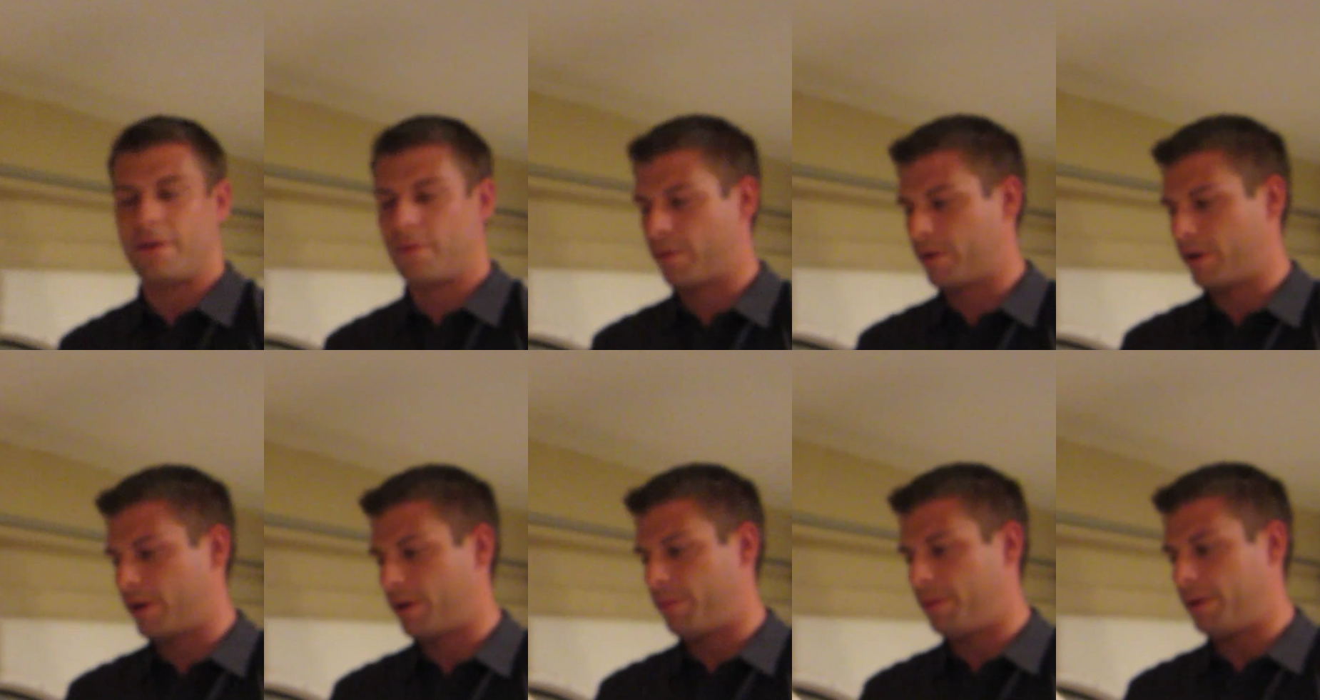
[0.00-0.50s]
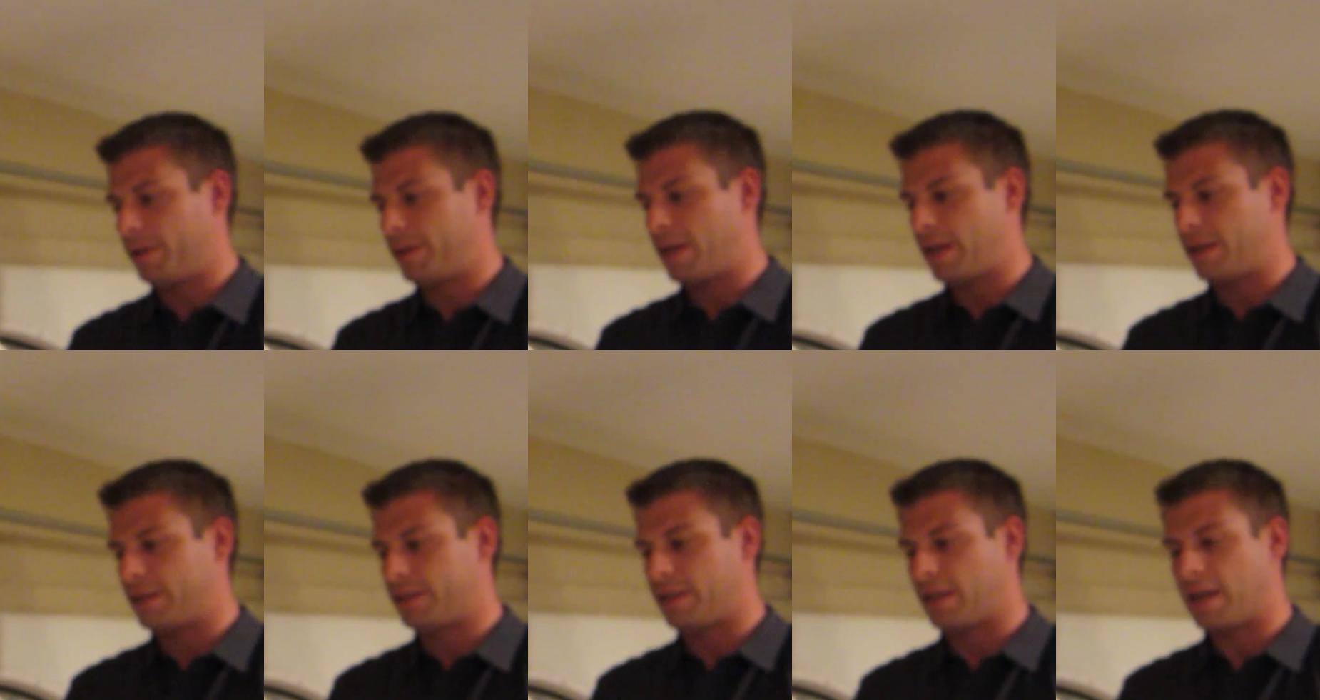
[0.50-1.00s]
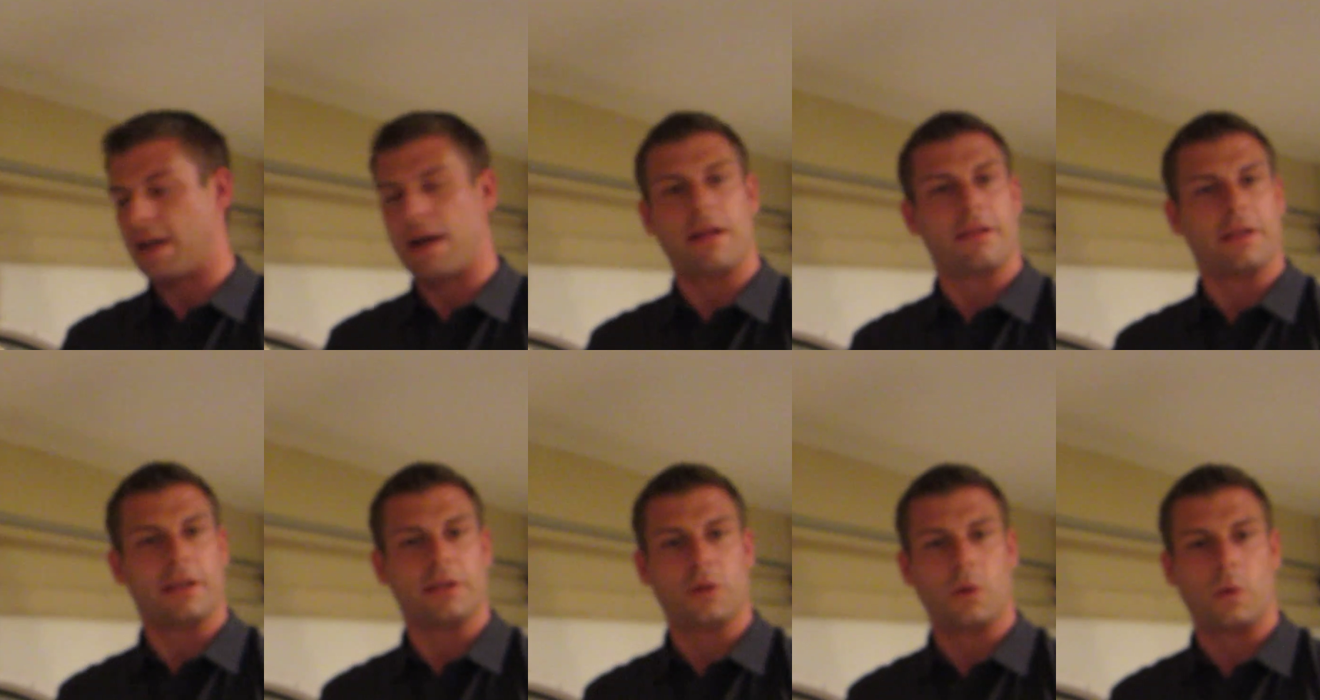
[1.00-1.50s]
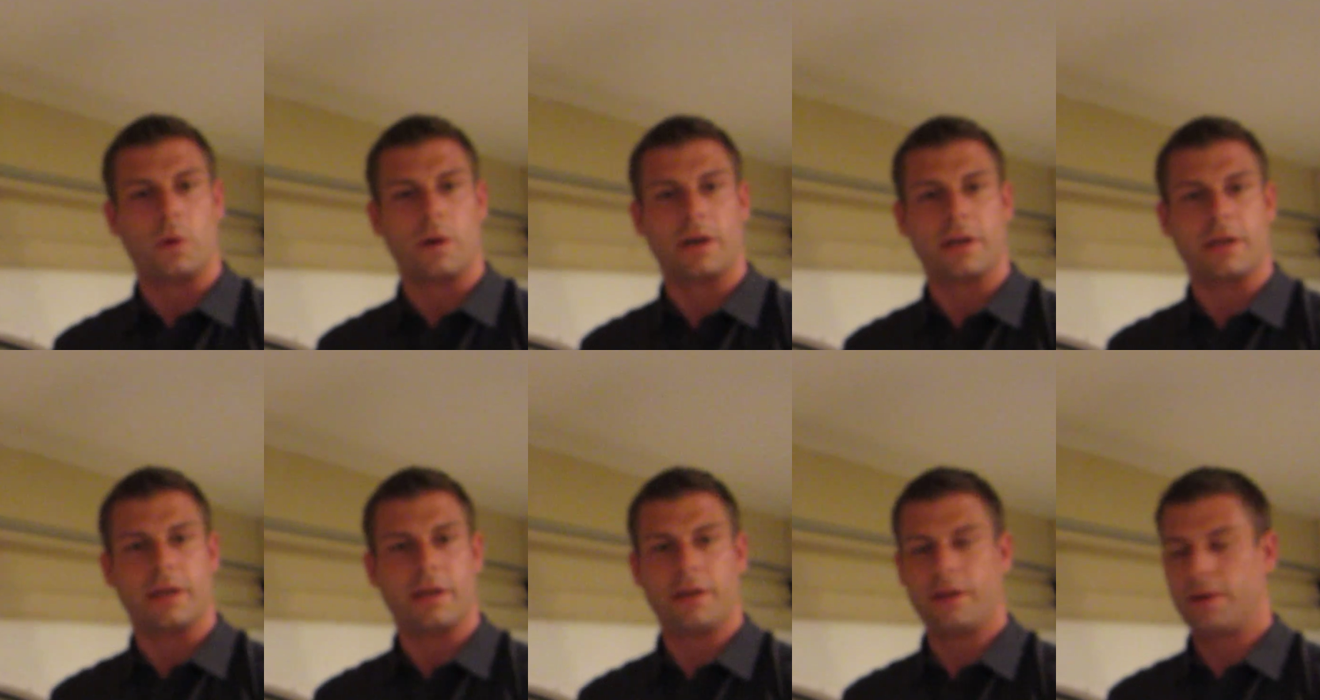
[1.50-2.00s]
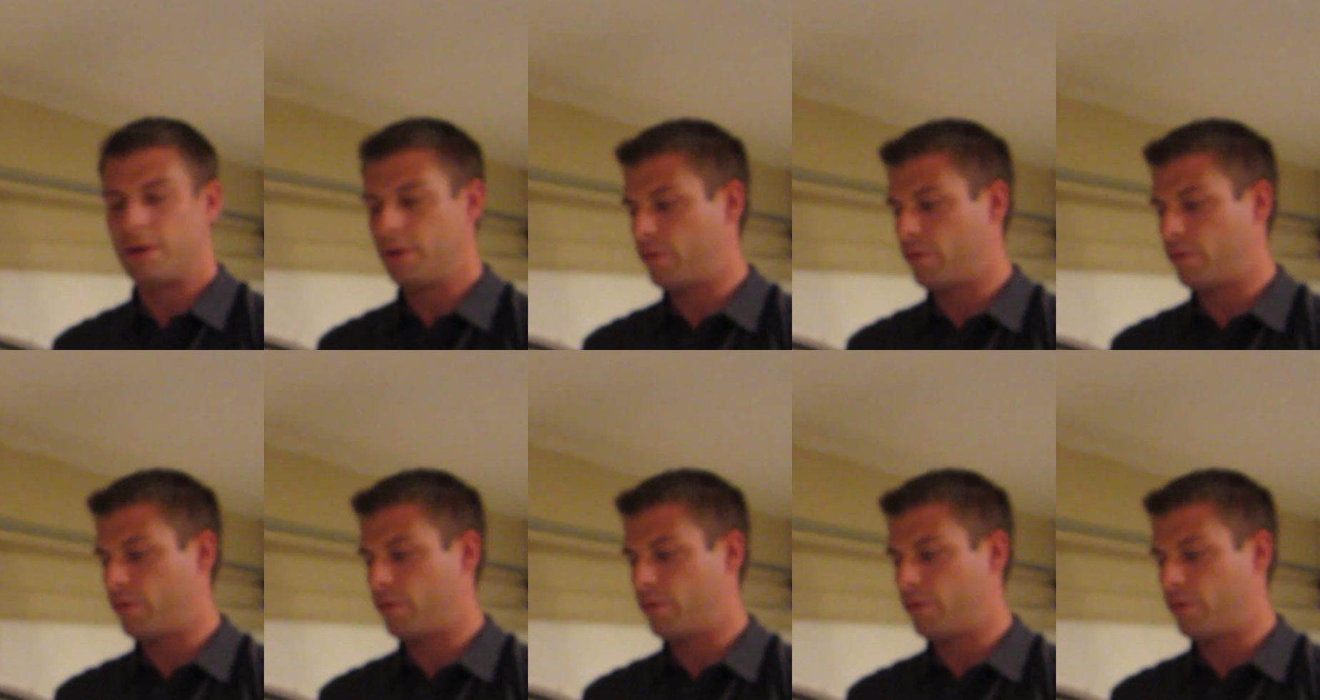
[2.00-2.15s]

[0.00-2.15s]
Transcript: We're going to be testing out the torque